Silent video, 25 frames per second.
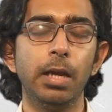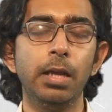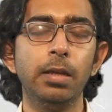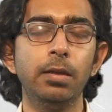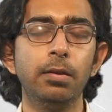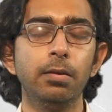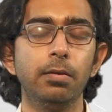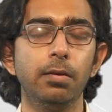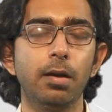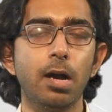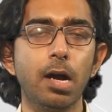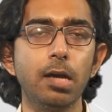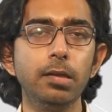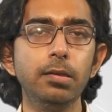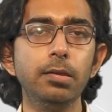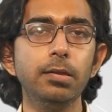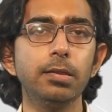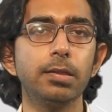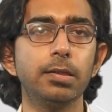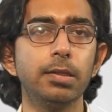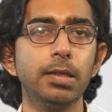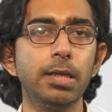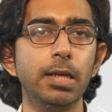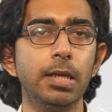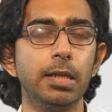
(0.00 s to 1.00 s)
In other
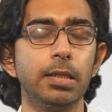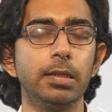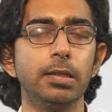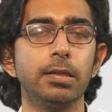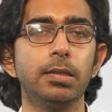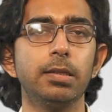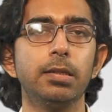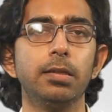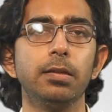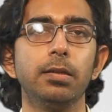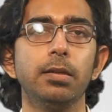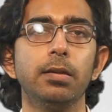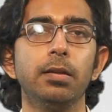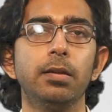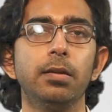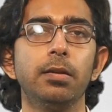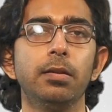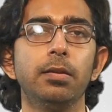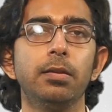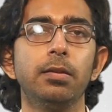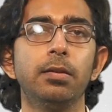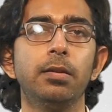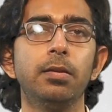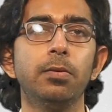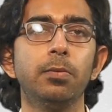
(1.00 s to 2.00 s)
scenes,
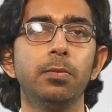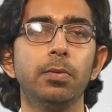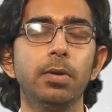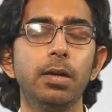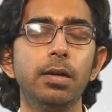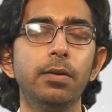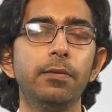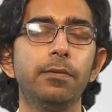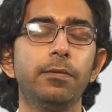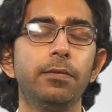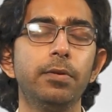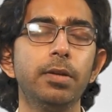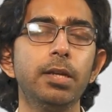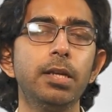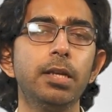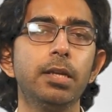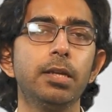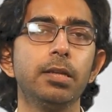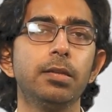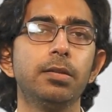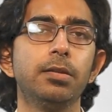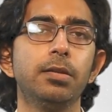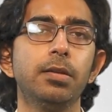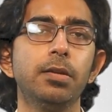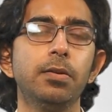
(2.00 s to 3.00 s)
the word freak
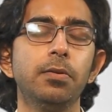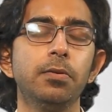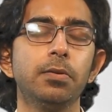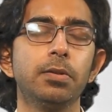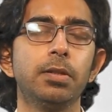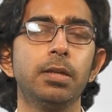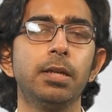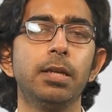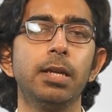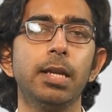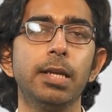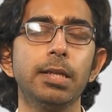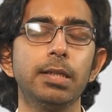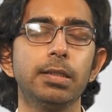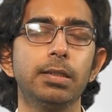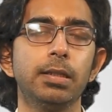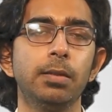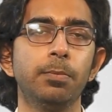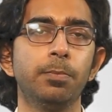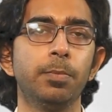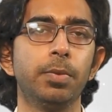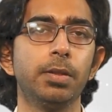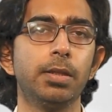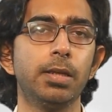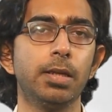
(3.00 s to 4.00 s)
is used in less
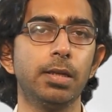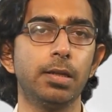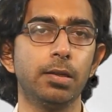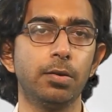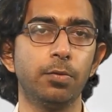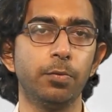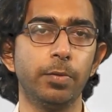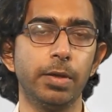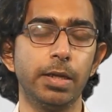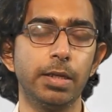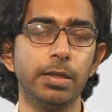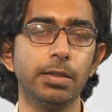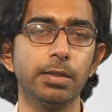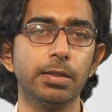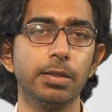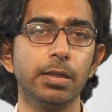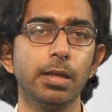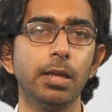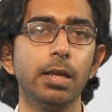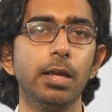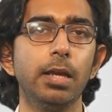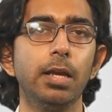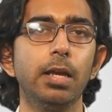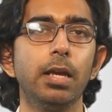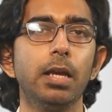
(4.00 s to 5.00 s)
sympathetic ways,
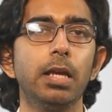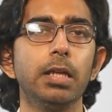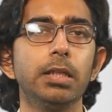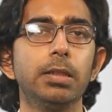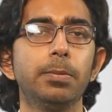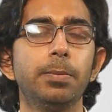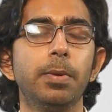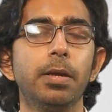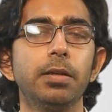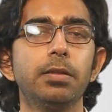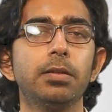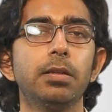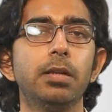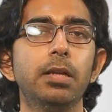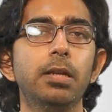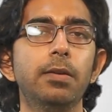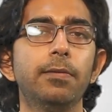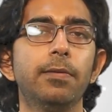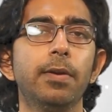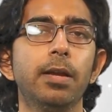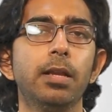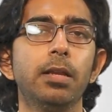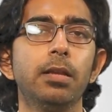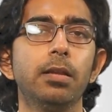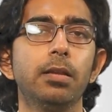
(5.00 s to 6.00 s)
especially
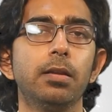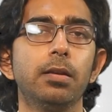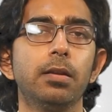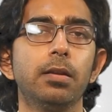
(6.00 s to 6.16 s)
when